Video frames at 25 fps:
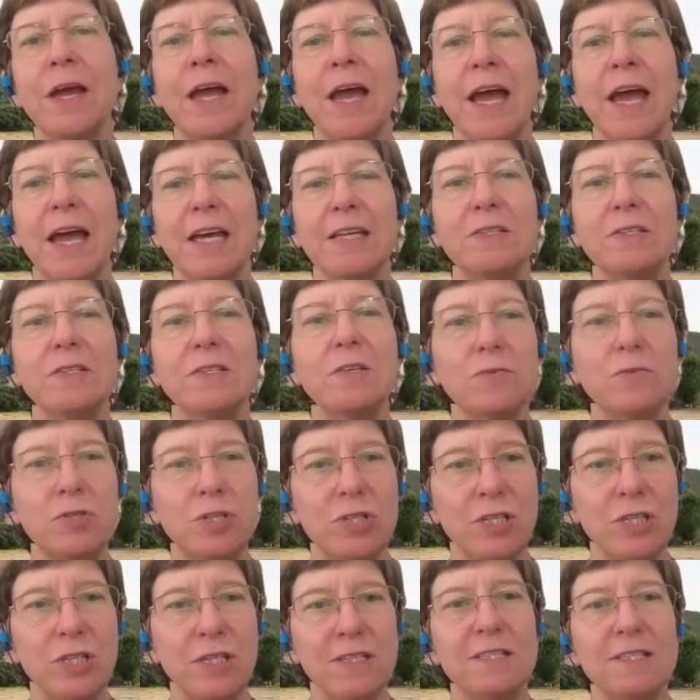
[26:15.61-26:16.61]
And so
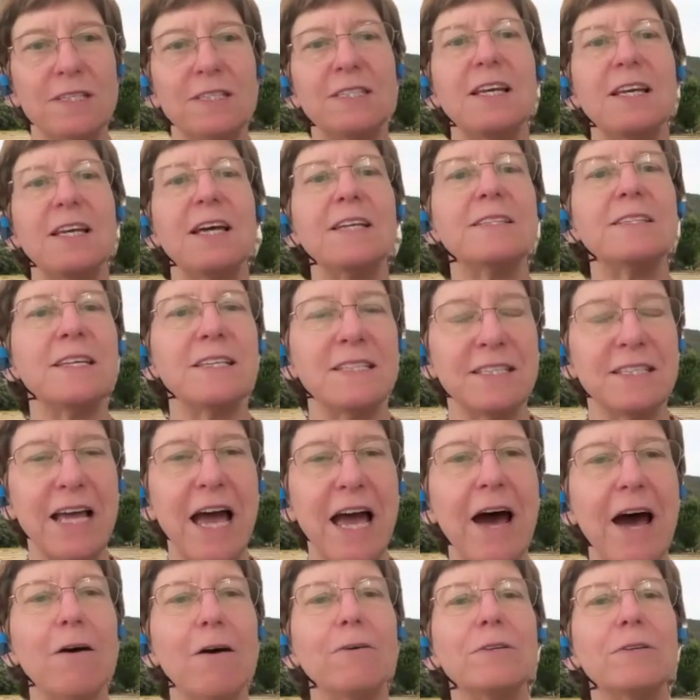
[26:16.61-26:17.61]
she sends us
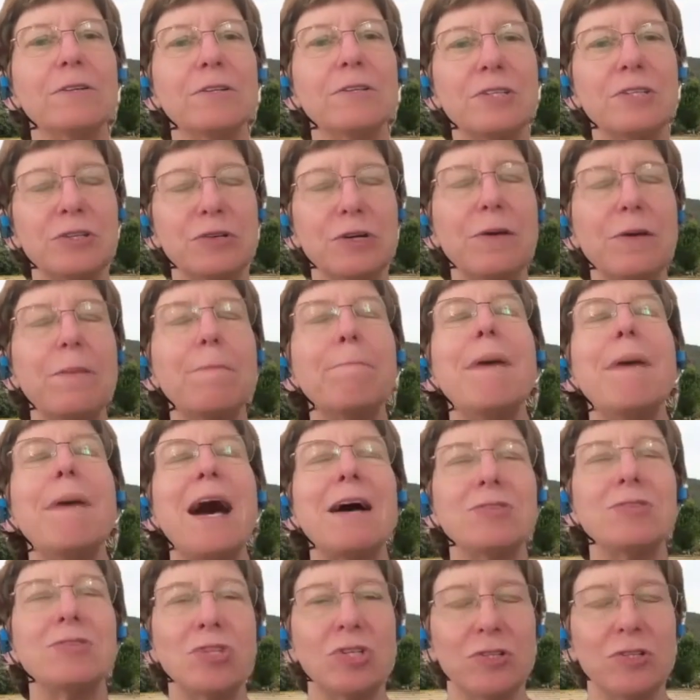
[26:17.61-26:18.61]
out to
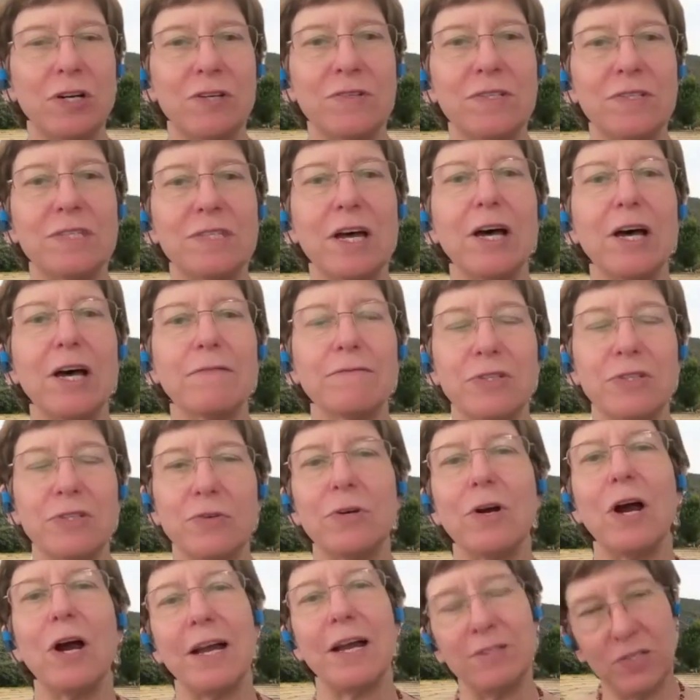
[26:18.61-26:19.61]
imagine ourselves,
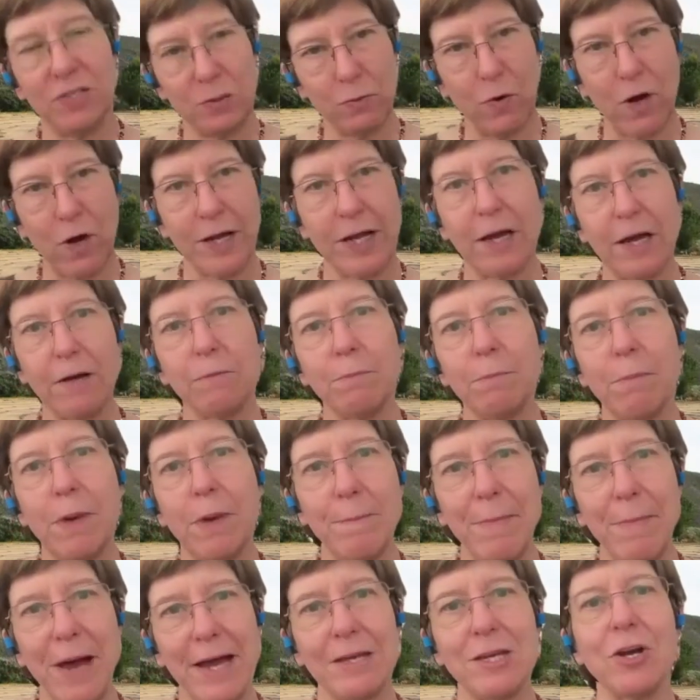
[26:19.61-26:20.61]
or I just walk out in my
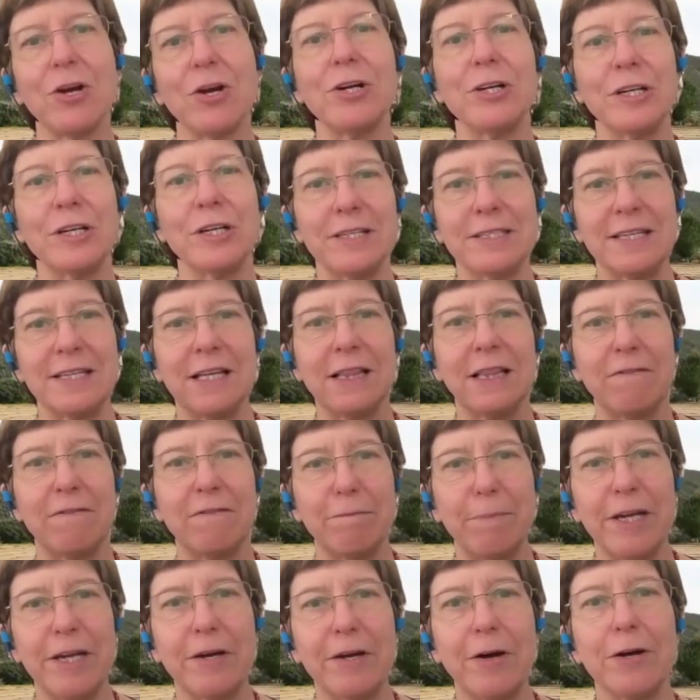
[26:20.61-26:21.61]
backyard because I love
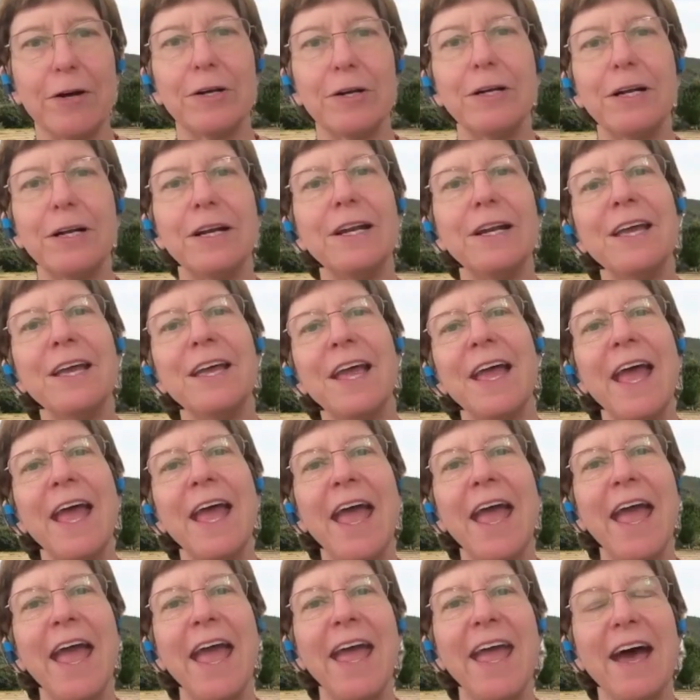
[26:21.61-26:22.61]
my garden,
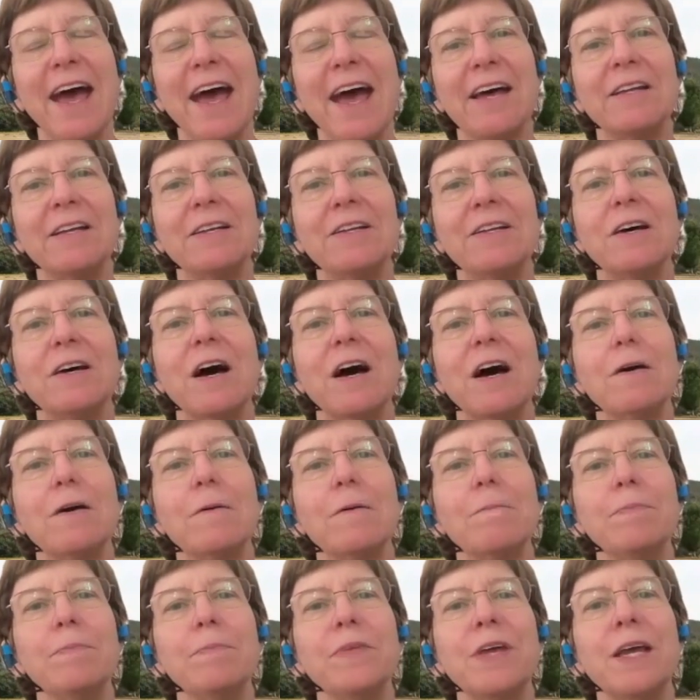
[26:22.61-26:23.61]
and
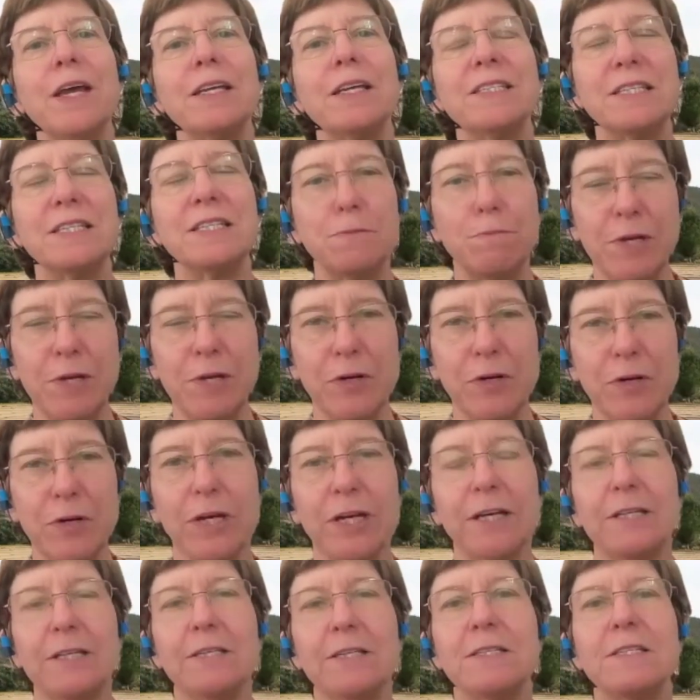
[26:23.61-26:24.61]

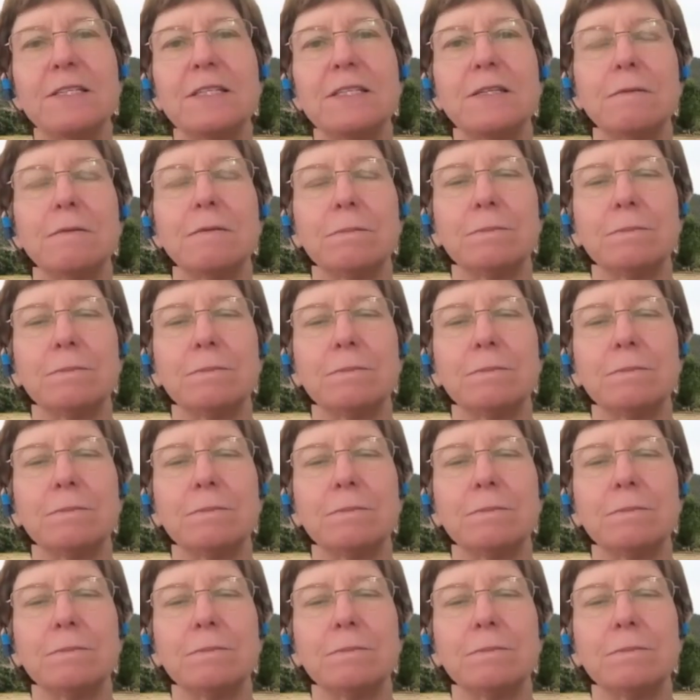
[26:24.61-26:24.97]
experience,